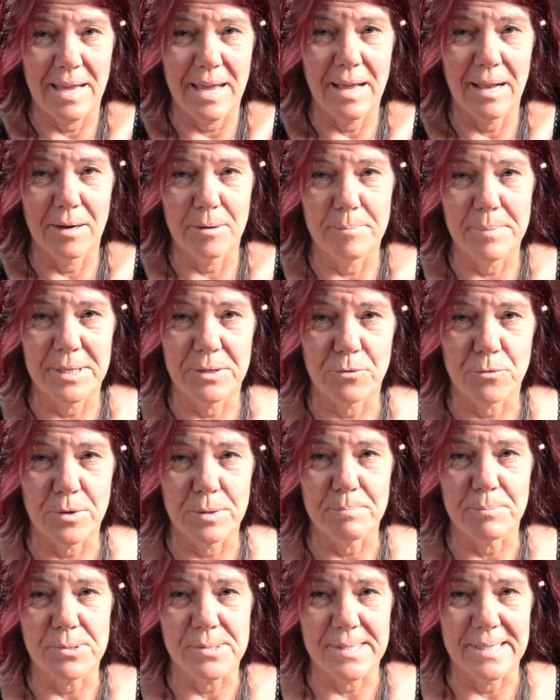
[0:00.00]
element
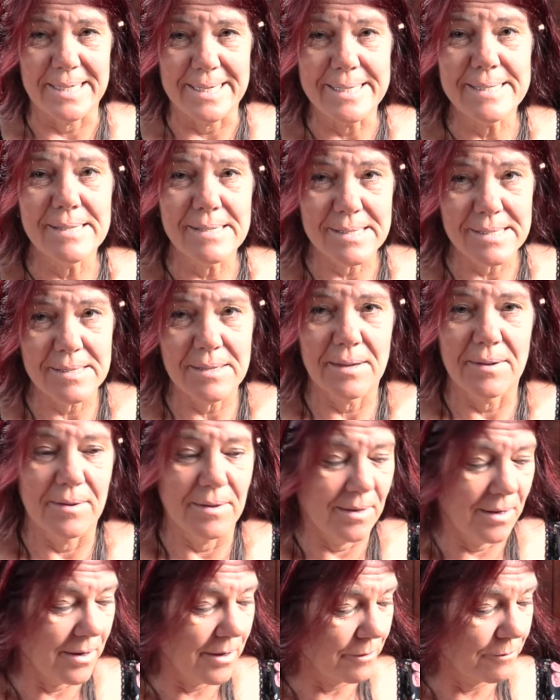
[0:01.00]
represents.
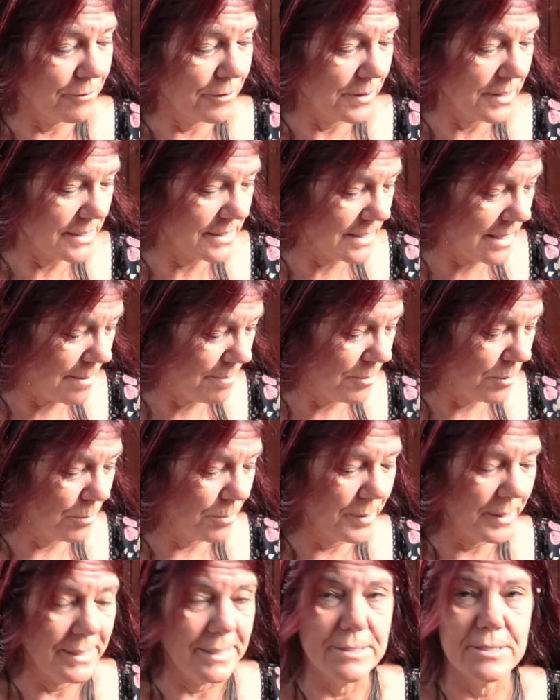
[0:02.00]
Like, for example,
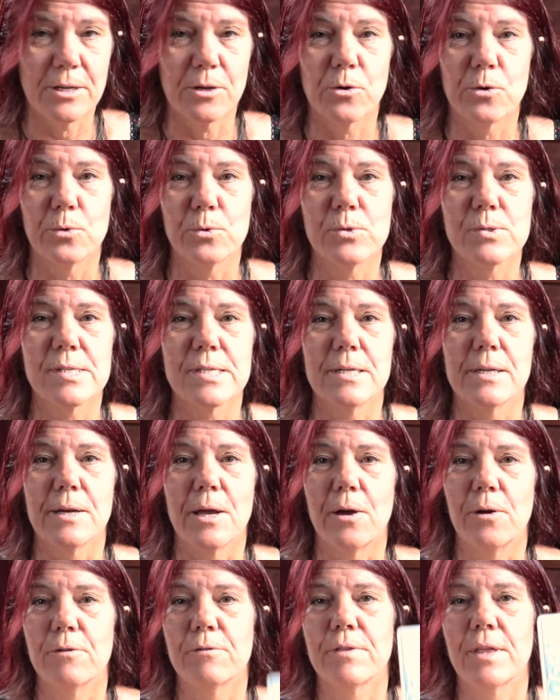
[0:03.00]
pentacles, you
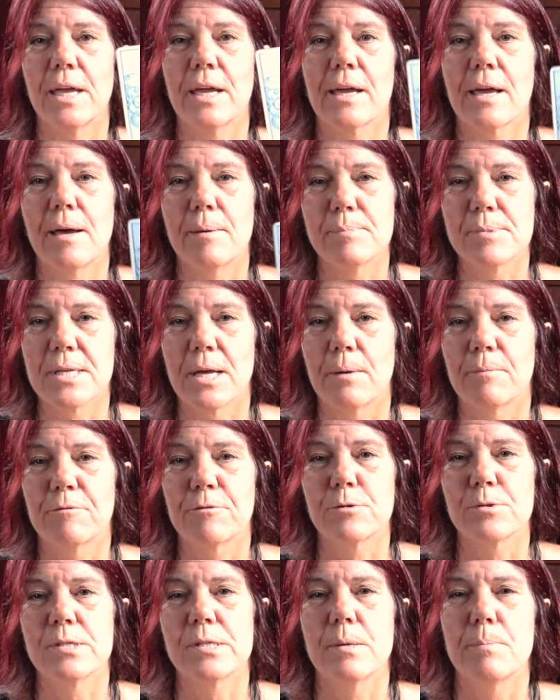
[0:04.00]
know, if that comes up
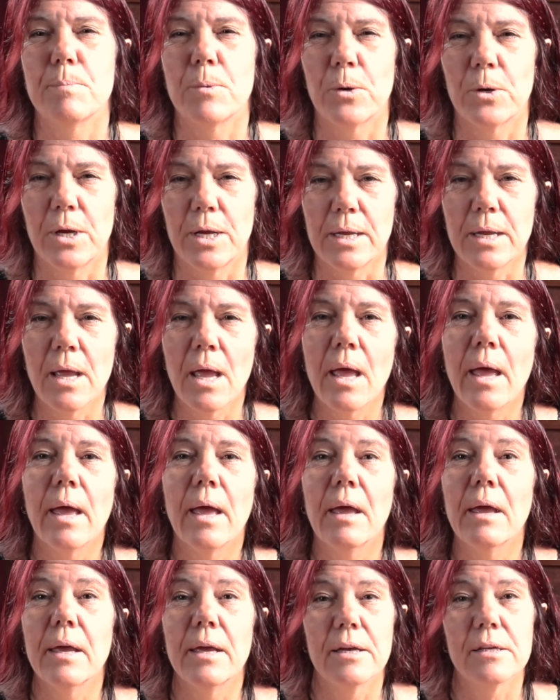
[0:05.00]
for somebody,
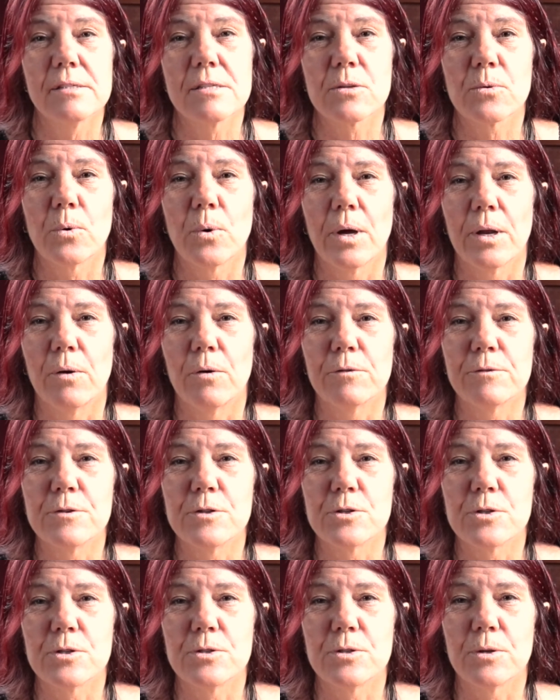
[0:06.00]
it's quite
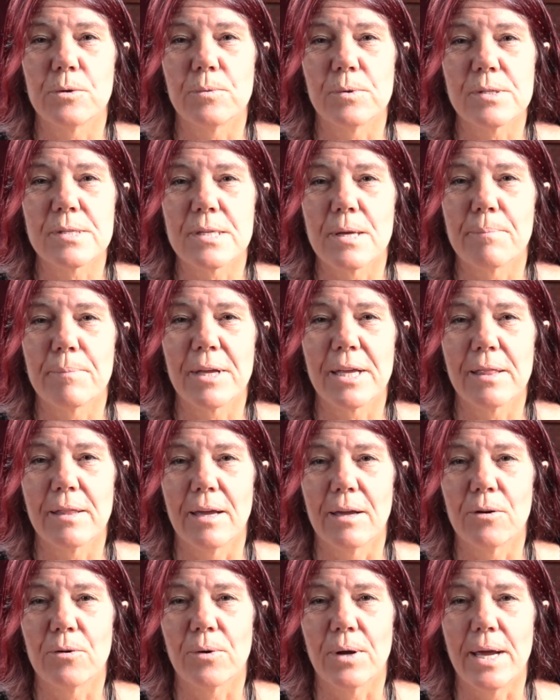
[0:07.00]
often to do with something
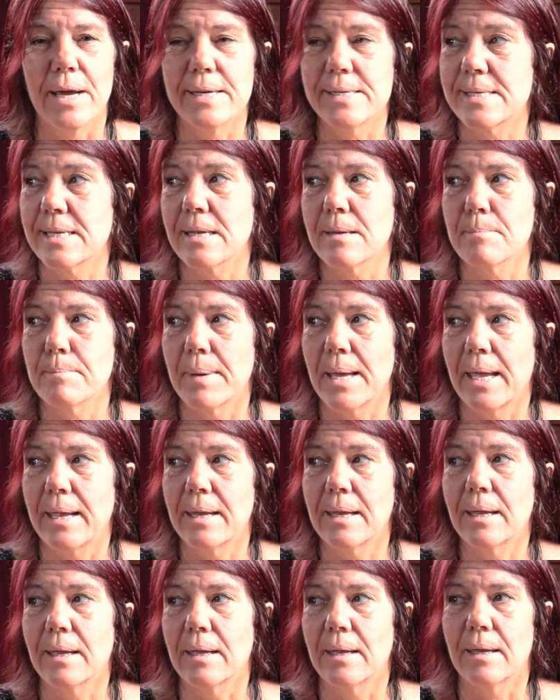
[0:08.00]
they're creating,
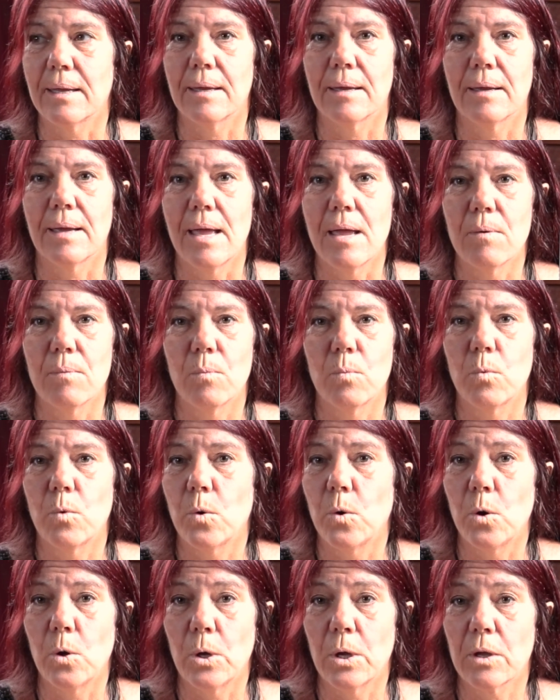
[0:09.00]
making, at
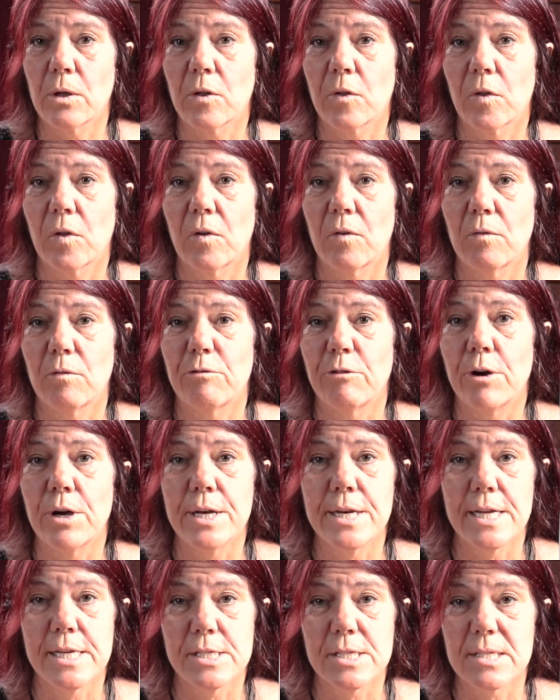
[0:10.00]
work,
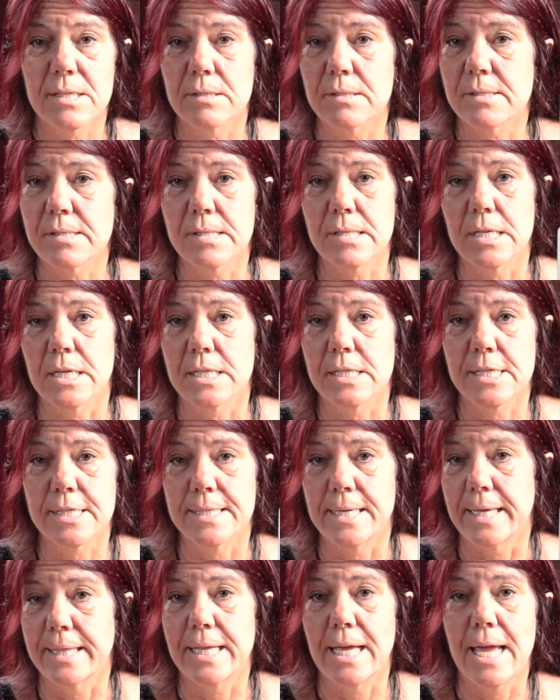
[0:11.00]
finances, things
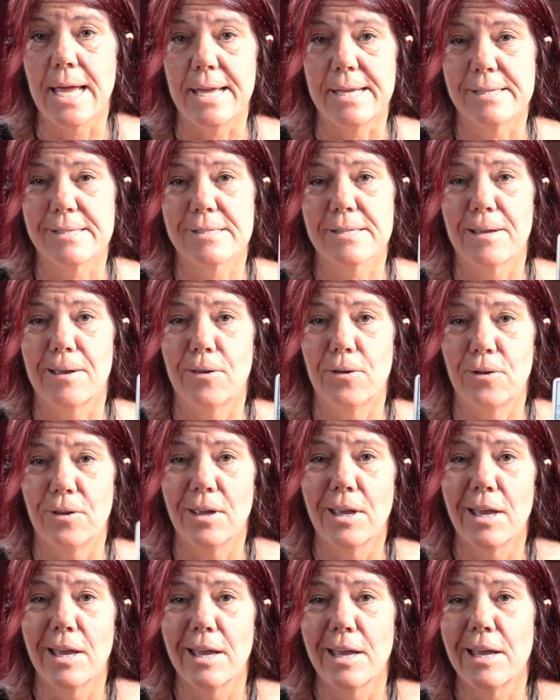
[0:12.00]
like that. So
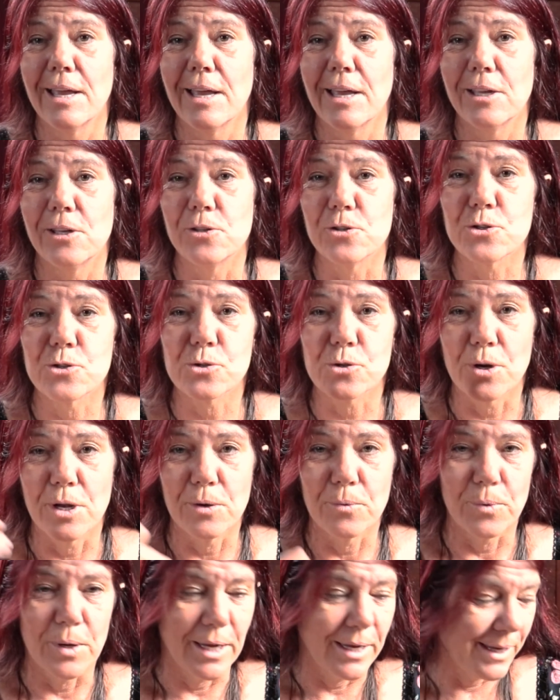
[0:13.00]
you straight
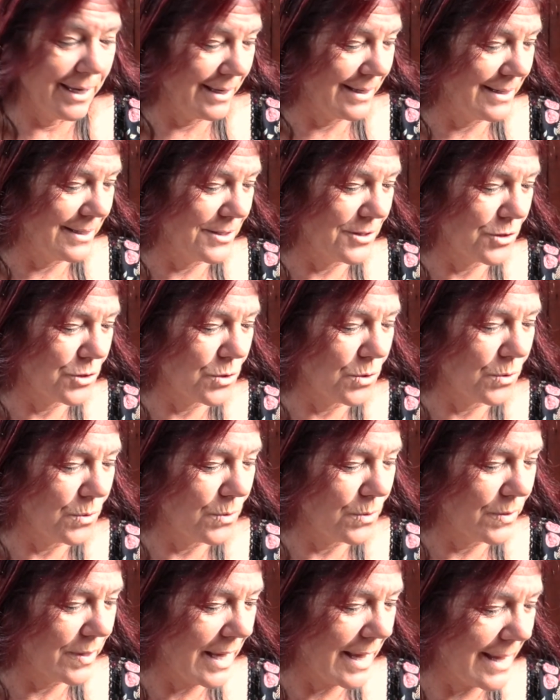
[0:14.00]
away get
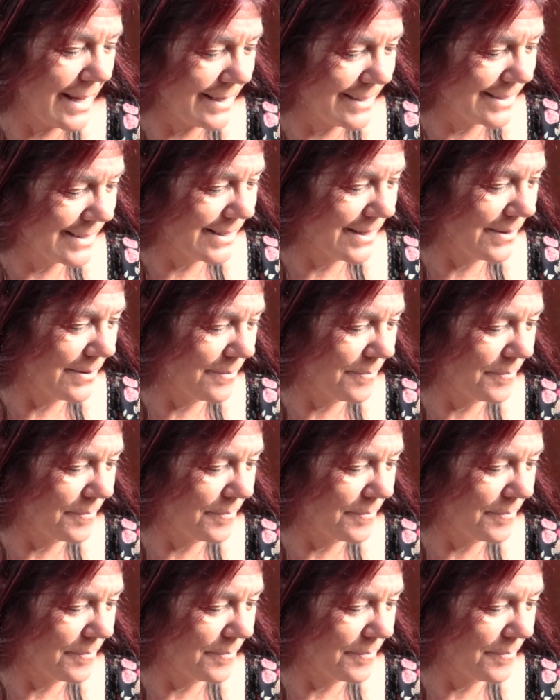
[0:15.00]
into that